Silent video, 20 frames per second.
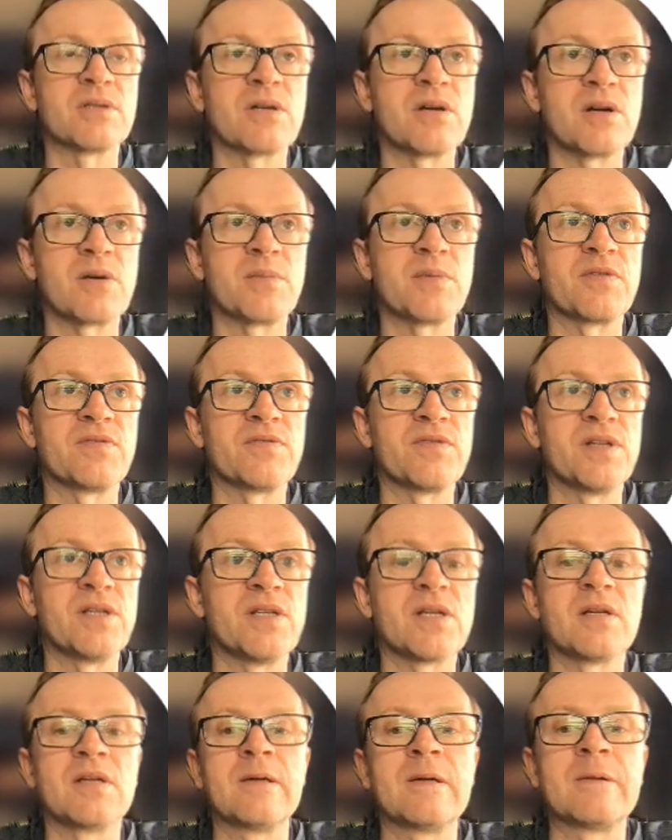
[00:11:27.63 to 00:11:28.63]
This one is
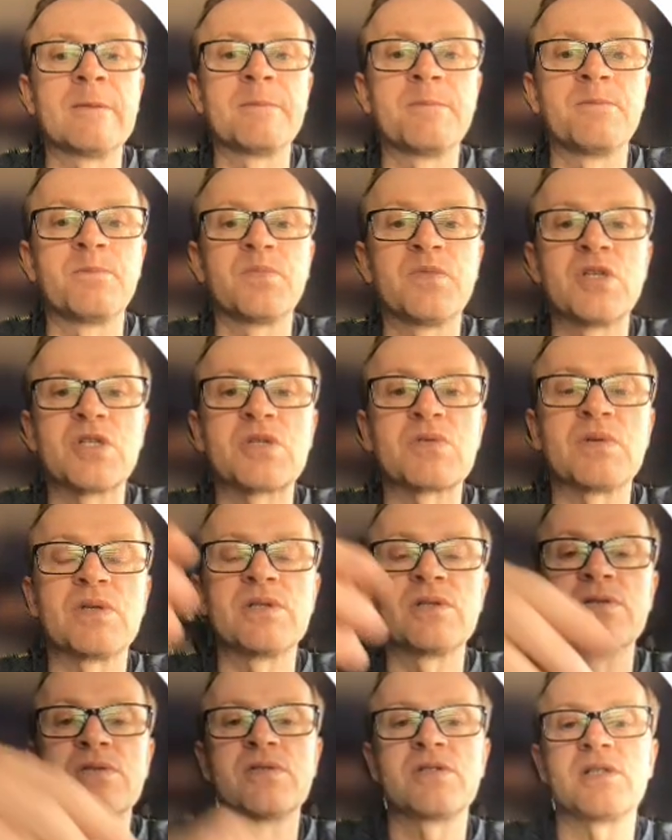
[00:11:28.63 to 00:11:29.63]

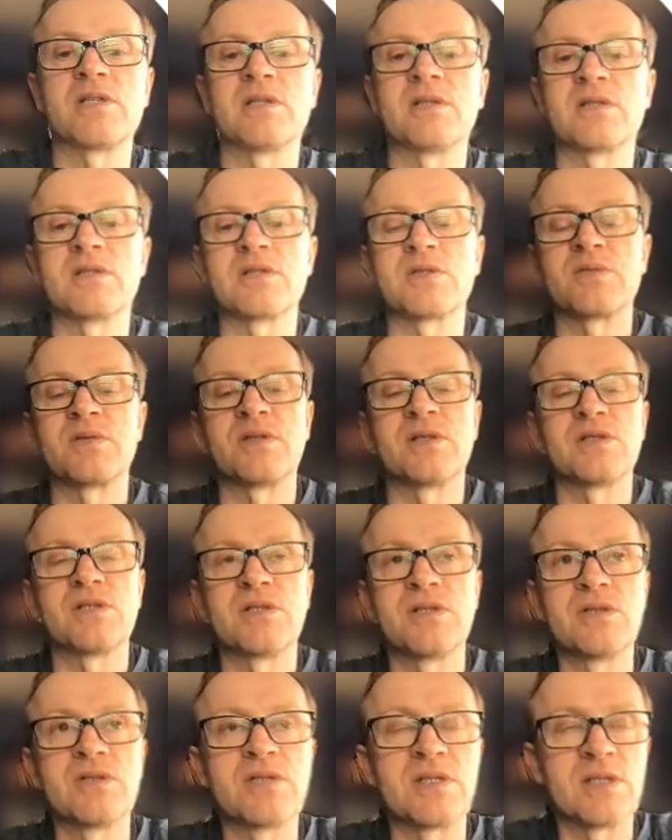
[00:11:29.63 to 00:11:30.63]
used in the spring
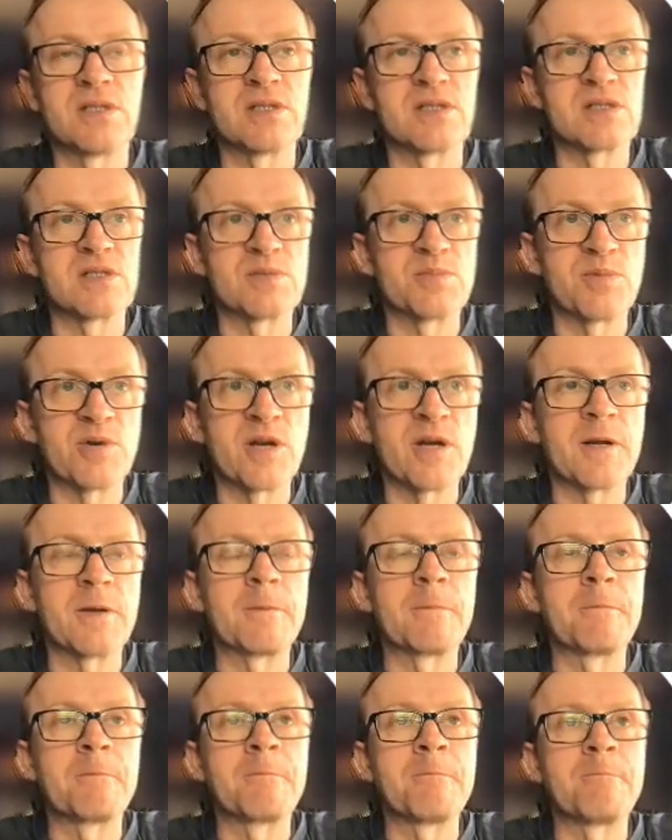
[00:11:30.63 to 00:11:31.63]
when they're
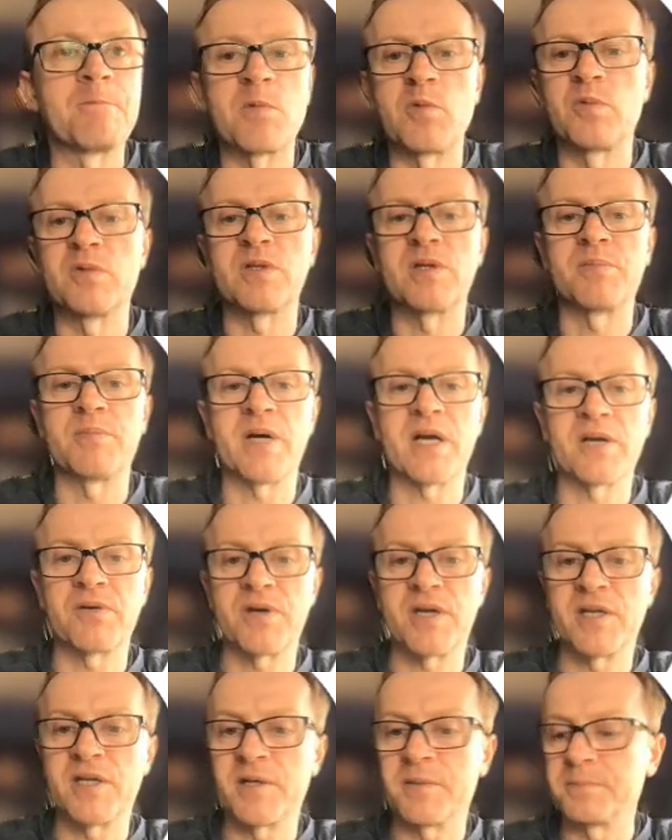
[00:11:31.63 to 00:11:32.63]
migrating
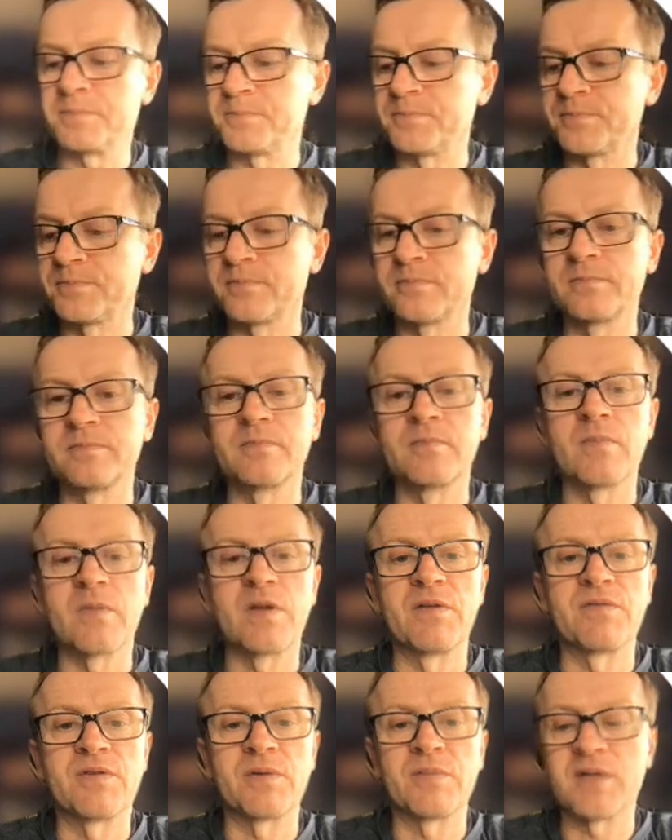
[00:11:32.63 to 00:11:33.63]
from lakes to marshes
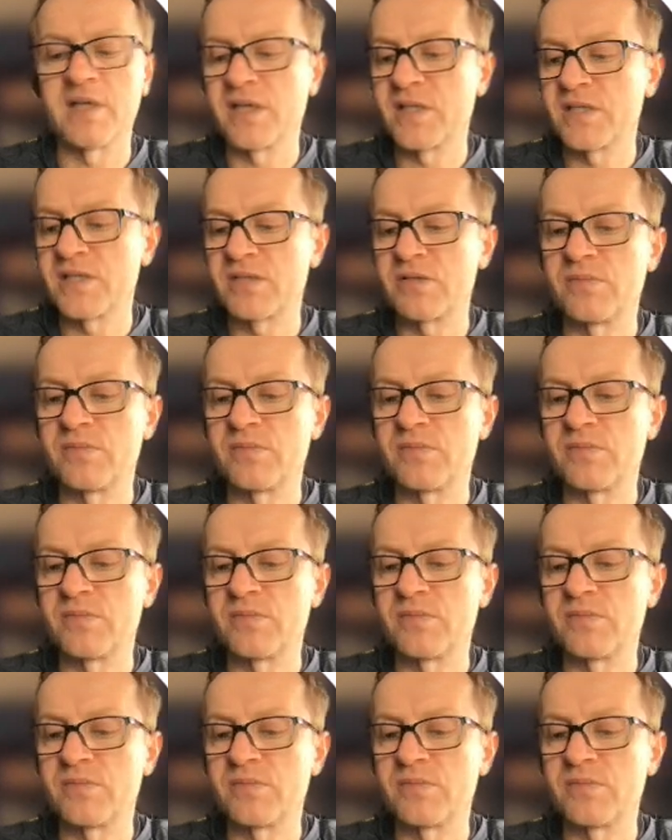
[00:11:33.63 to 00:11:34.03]
to spawn.